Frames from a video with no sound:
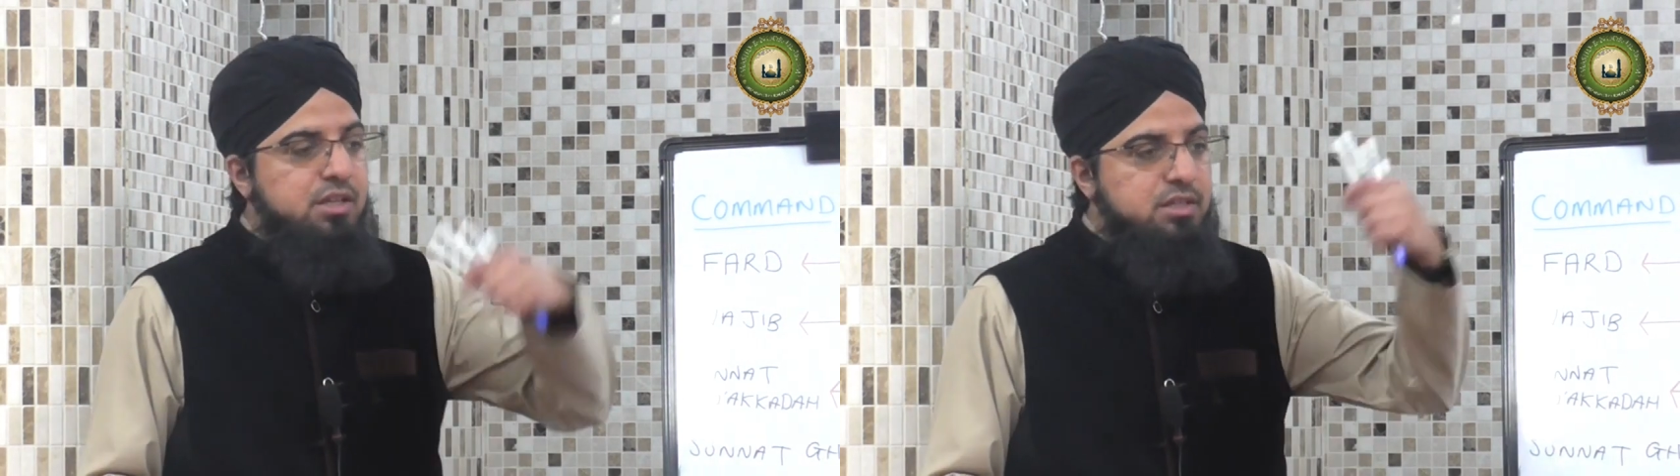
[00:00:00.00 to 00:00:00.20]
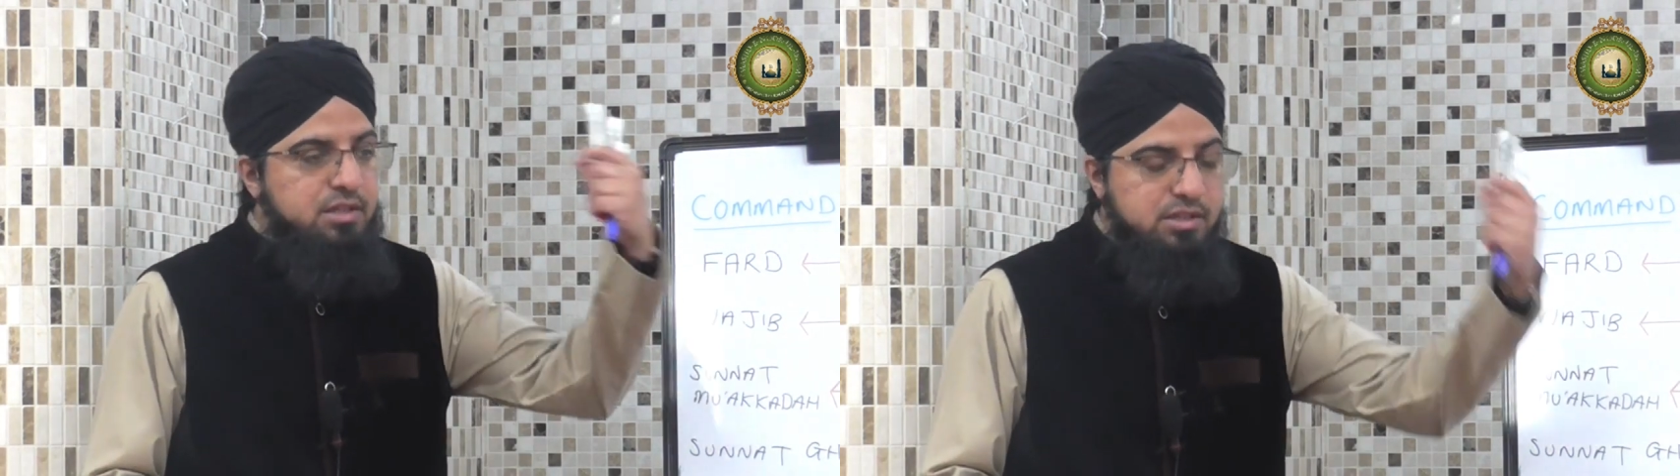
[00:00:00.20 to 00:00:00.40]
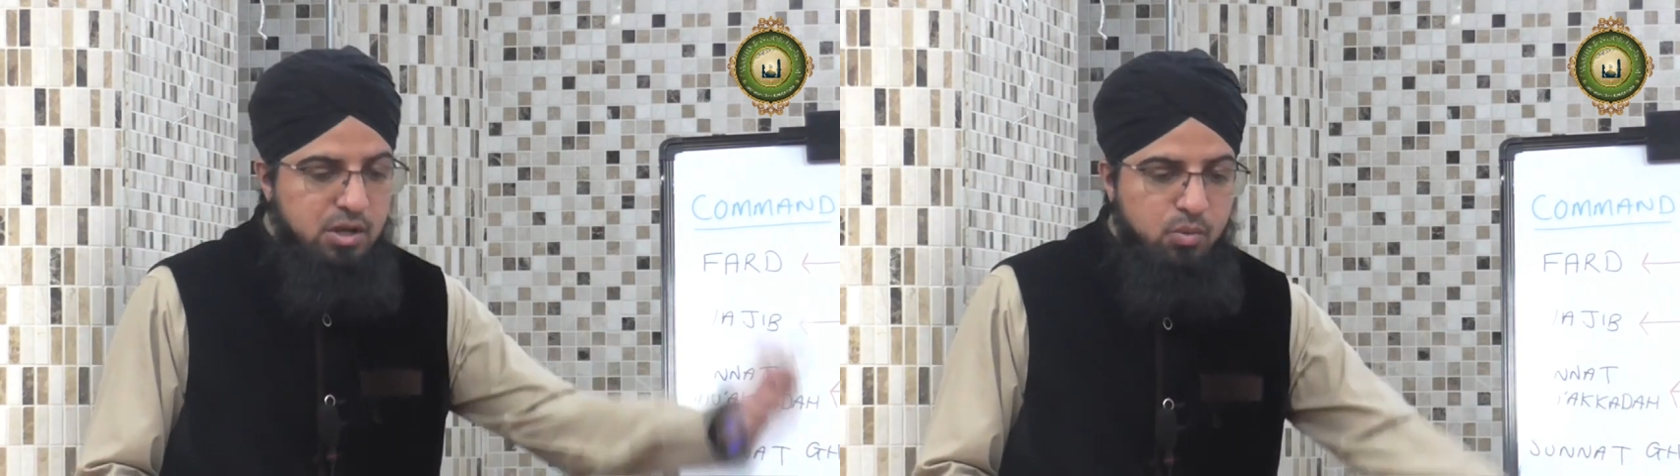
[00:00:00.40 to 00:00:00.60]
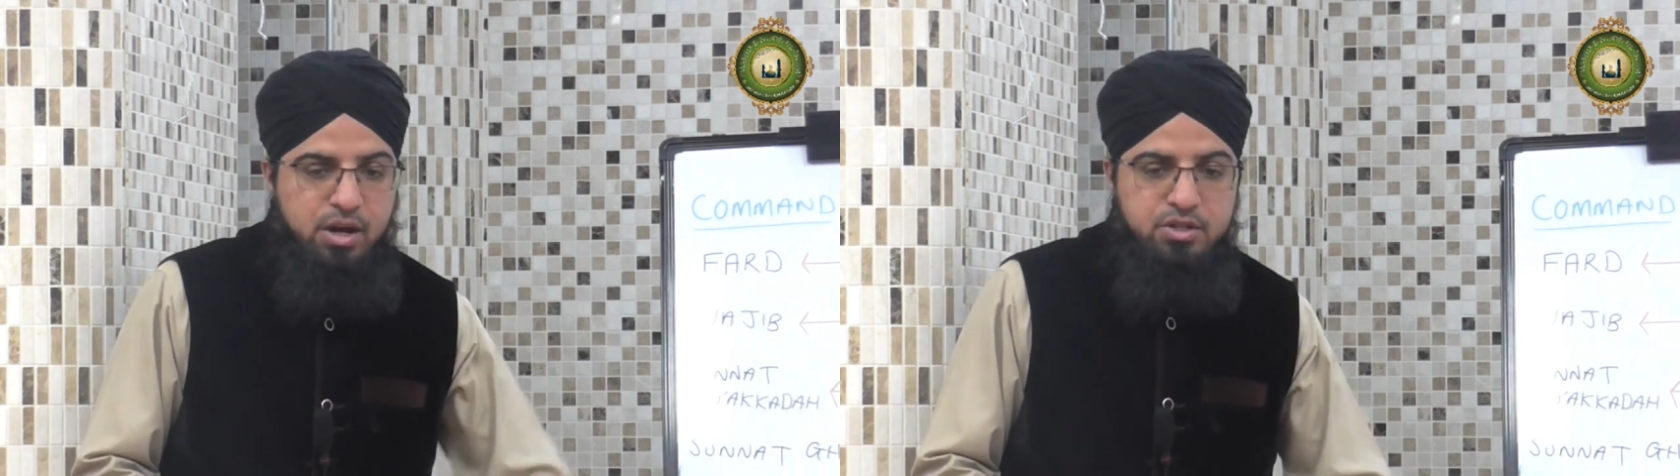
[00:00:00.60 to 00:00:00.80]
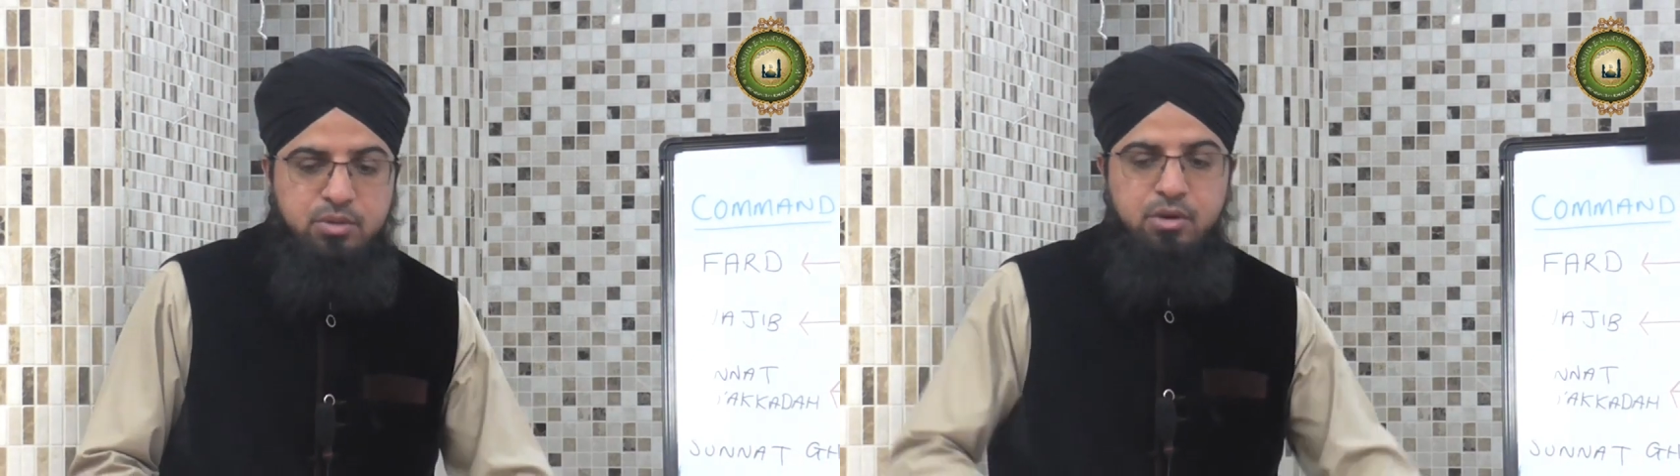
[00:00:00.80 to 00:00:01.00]
these things are
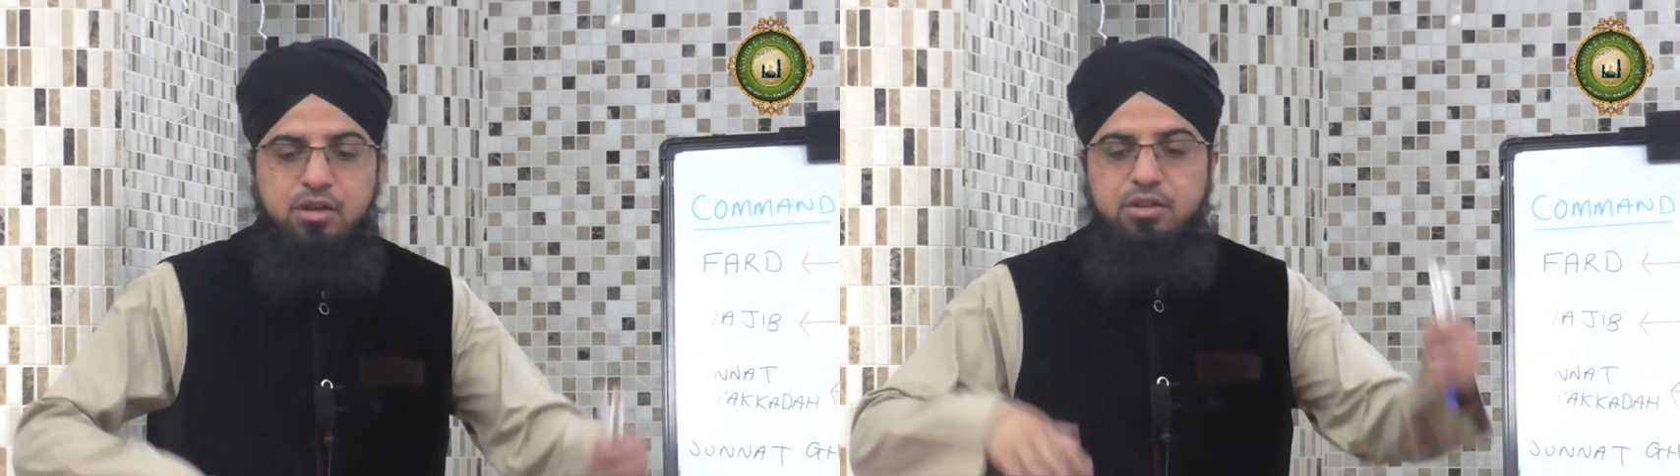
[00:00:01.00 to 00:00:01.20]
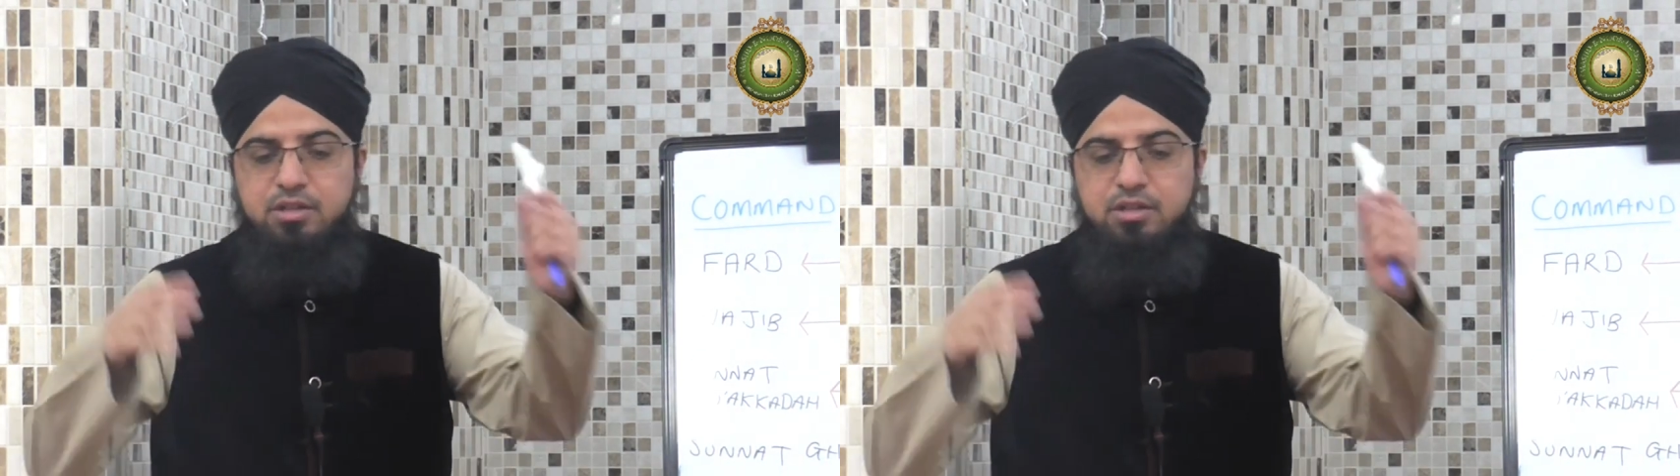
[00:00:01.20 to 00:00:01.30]
wajib,